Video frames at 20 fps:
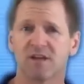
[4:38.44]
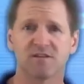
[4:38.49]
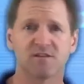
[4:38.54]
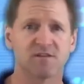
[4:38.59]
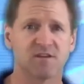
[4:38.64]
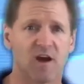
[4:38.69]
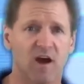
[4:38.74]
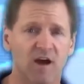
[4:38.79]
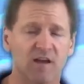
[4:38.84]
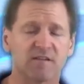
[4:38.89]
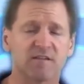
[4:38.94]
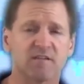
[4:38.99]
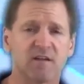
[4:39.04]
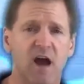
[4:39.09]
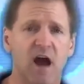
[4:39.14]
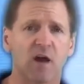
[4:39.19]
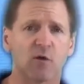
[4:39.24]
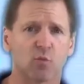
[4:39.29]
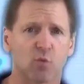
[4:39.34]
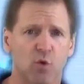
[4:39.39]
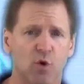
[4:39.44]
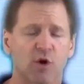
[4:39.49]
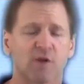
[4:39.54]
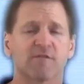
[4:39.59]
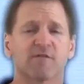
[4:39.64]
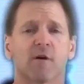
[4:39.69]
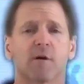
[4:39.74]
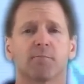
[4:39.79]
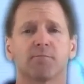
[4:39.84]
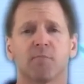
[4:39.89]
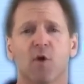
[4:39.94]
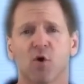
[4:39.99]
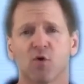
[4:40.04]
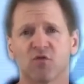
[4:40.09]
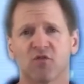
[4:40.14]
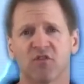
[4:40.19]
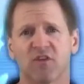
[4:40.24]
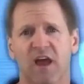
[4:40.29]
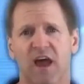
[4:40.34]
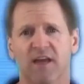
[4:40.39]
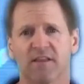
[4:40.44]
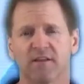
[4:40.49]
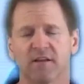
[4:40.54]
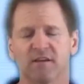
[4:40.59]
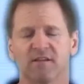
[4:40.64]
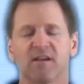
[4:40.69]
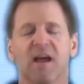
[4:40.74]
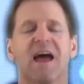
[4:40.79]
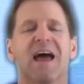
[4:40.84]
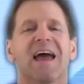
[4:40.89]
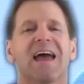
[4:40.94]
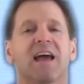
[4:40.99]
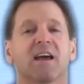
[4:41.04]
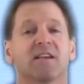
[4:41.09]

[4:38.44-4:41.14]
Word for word: But it does not work for most athletes,